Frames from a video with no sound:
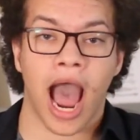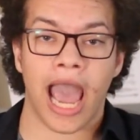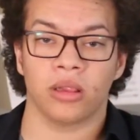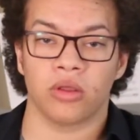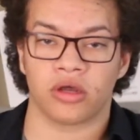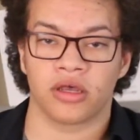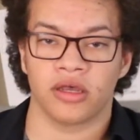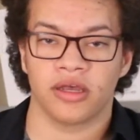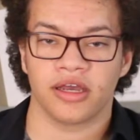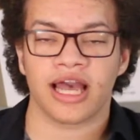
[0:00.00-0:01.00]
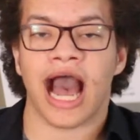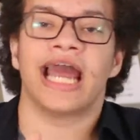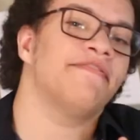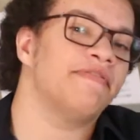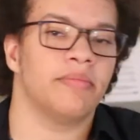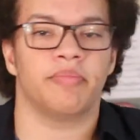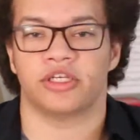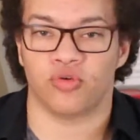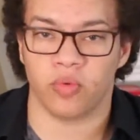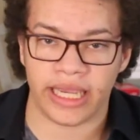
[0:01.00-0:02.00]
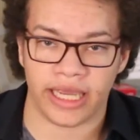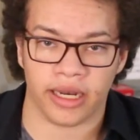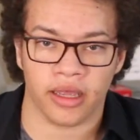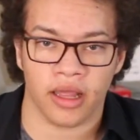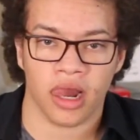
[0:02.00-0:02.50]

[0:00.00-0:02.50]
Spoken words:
I look kind of in between.